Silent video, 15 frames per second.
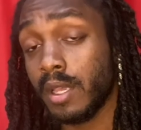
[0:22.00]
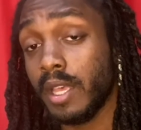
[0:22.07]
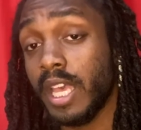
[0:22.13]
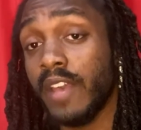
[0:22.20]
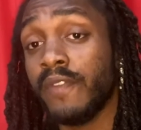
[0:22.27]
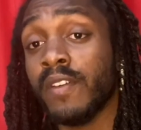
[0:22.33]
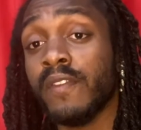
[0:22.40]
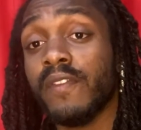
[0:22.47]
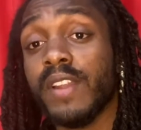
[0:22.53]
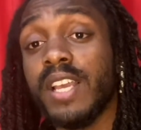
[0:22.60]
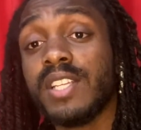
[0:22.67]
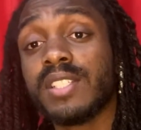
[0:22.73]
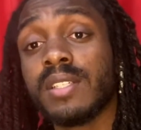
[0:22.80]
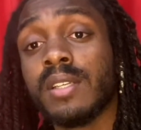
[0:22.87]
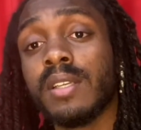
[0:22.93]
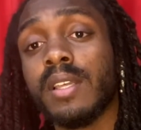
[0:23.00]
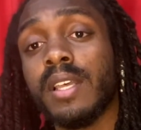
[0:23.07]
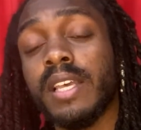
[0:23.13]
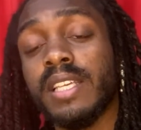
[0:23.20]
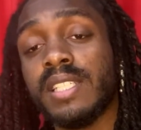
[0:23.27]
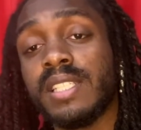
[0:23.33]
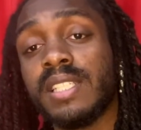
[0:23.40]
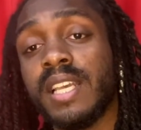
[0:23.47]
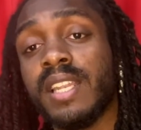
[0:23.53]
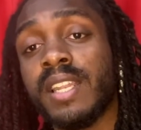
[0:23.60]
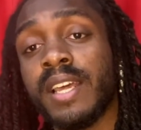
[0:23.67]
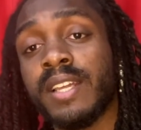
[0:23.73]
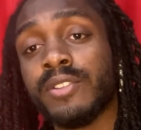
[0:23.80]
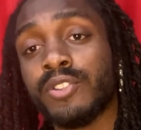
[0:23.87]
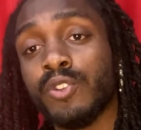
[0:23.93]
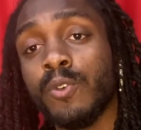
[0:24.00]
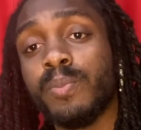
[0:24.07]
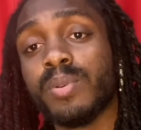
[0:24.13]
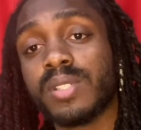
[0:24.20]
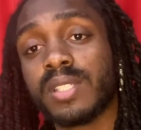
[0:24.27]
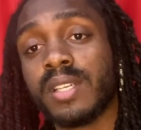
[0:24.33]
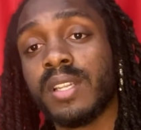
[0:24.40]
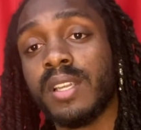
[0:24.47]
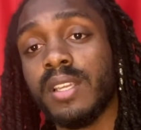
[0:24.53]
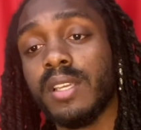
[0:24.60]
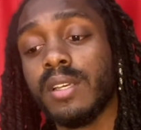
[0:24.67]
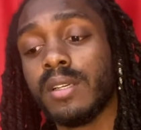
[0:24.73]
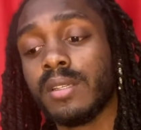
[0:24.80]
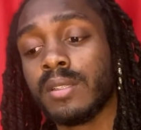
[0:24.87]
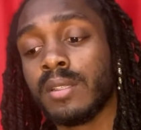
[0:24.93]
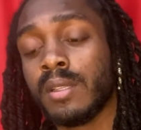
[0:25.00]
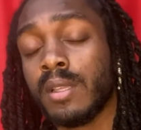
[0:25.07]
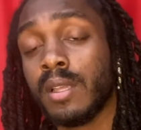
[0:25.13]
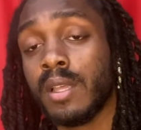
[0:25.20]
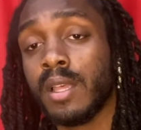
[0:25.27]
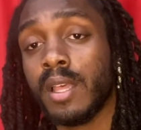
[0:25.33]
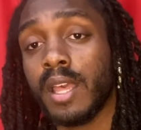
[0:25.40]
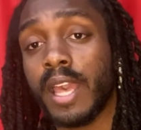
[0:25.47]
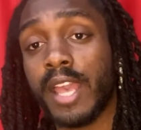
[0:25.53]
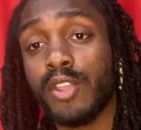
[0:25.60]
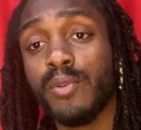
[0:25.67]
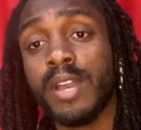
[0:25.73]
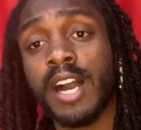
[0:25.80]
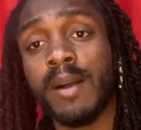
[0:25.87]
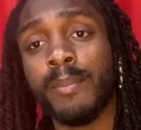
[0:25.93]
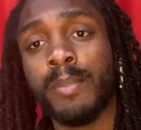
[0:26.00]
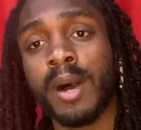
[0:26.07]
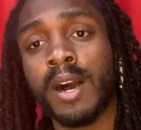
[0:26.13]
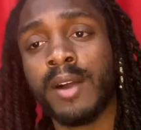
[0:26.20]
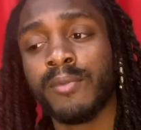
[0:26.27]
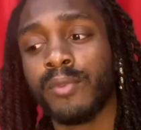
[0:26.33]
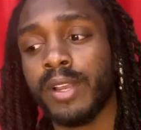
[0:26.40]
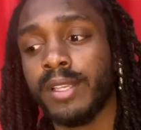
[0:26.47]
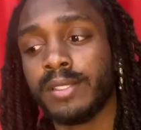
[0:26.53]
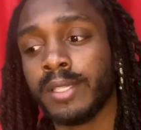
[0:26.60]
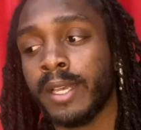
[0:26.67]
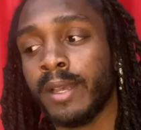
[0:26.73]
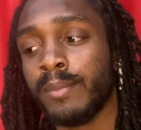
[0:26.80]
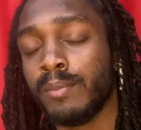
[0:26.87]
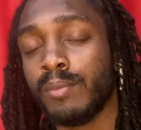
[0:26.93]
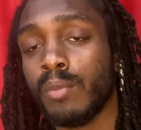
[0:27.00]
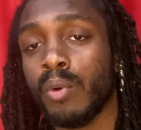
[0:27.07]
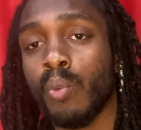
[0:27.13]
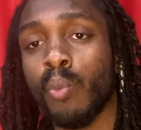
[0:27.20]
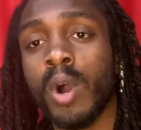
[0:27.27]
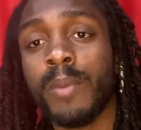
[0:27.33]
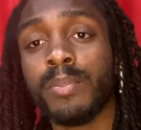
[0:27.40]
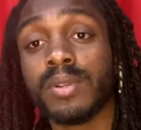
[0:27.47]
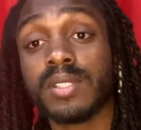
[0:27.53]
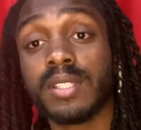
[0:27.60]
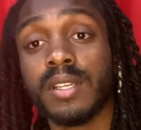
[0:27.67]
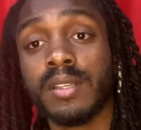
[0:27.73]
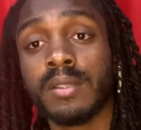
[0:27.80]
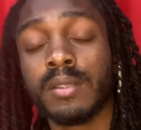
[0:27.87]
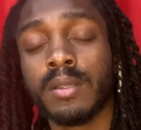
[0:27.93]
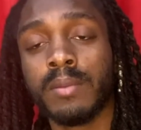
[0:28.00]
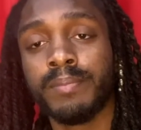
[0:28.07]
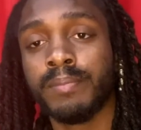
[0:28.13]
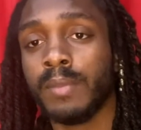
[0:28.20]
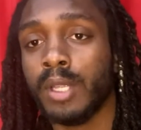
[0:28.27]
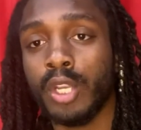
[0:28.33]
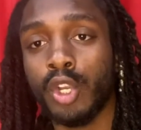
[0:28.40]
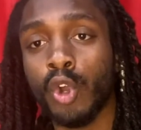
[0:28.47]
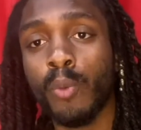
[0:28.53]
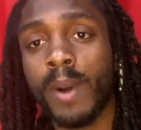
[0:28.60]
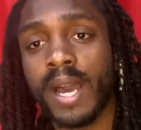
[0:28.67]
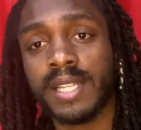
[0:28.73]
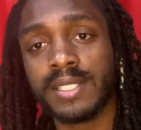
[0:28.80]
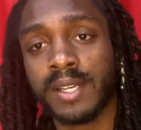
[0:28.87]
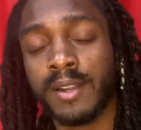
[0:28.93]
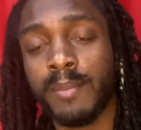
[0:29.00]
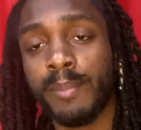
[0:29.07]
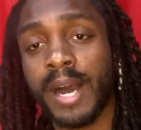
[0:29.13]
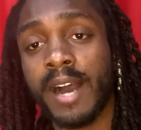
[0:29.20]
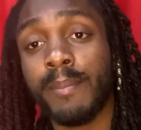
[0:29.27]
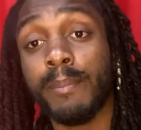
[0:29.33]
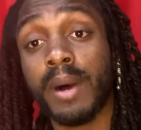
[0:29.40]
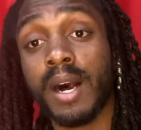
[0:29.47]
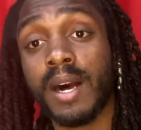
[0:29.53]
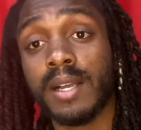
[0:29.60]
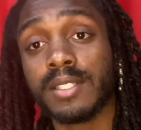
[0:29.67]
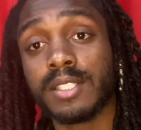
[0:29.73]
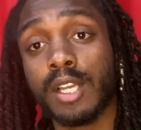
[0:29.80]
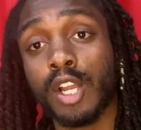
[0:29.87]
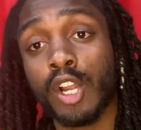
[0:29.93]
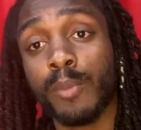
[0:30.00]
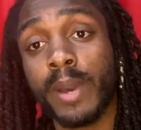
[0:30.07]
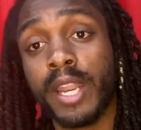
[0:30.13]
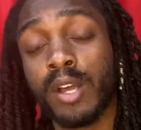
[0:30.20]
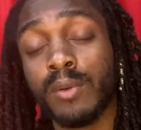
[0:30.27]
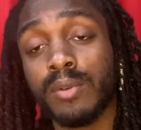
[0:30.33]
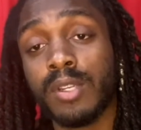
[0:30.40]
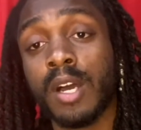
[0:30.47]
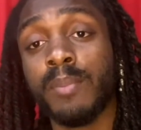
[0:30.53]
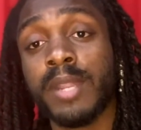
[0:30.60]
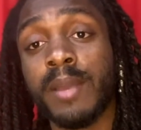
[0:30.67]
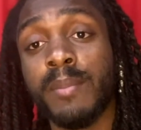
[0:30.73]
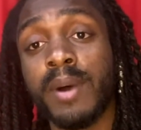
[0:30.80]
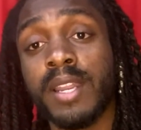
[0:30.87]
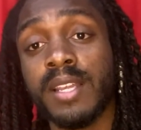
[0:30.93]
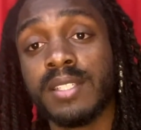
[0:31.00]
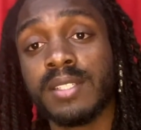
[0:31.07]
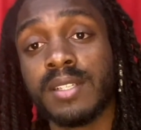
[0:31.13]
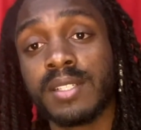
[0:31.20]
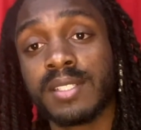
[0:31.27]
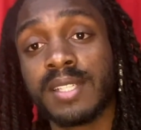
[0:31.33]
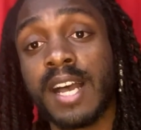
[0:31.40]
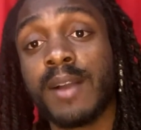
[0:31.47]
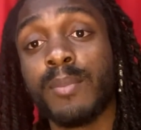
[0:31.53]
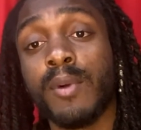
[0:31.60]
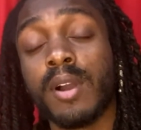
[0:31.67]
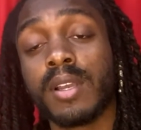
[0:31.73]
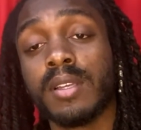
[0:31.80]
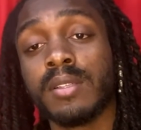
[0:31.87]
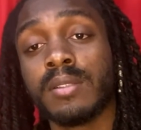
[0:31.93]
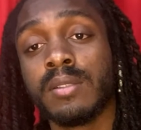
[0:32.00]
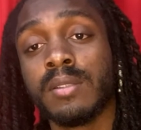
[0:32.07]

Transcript: If inflation is sitting at 2% a year and you got bond rates at 1%, Nobody's gonna buy bonds. Everybody gonna dump their money into the stock market.